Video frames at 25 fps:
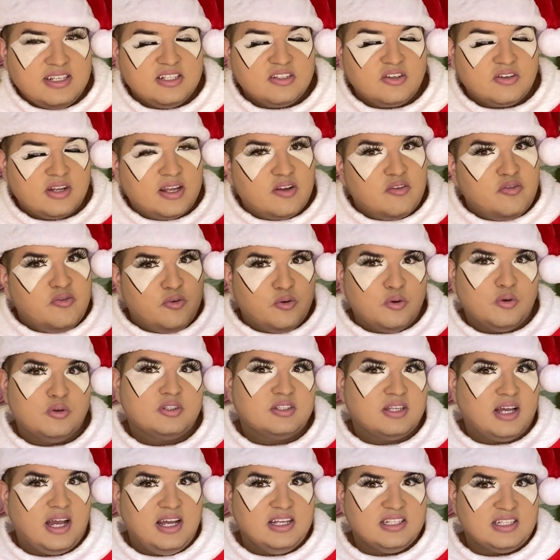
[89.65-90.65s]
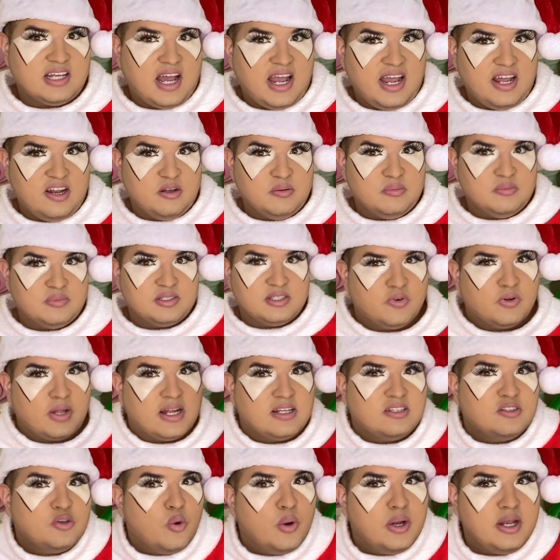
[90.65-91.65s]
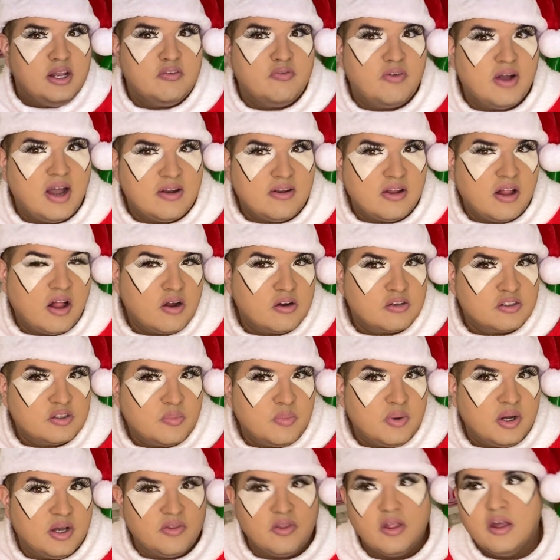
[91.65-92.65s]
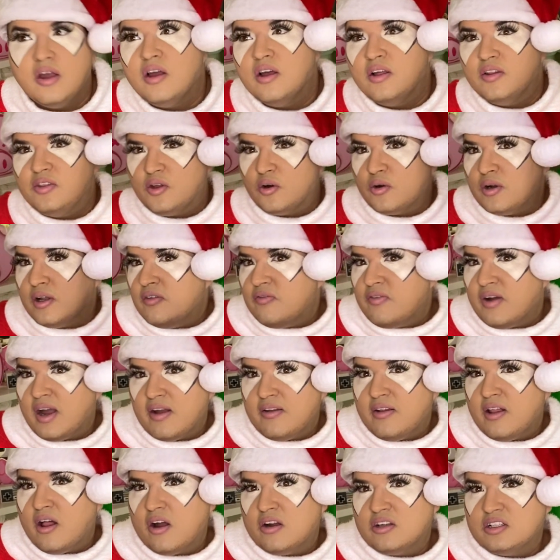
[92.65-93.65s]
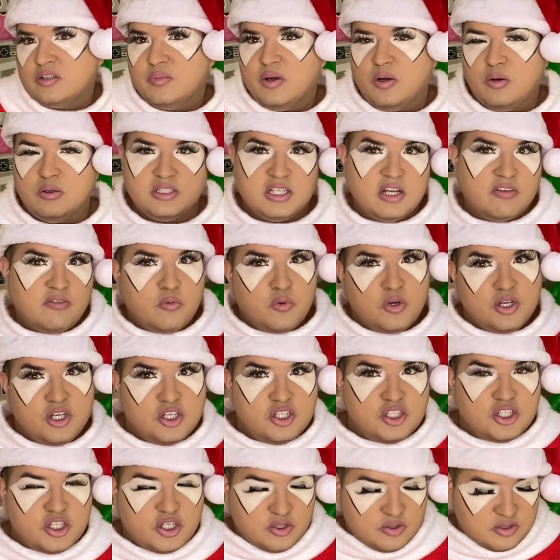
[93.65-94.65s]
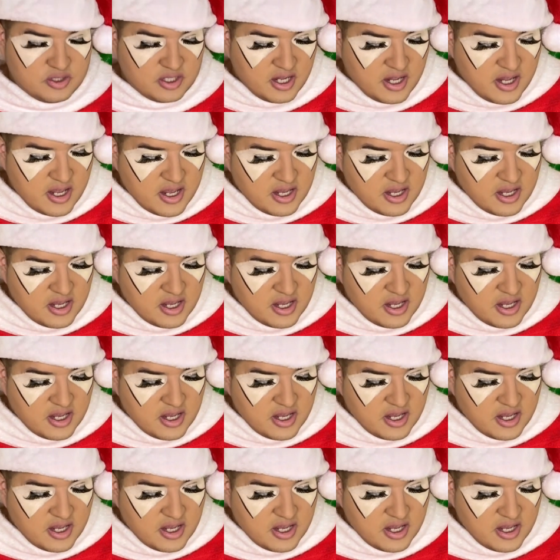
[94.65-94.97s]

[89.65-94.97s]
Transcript: These are like full size items for like $25 a month, $35 a month, whichever one you choose.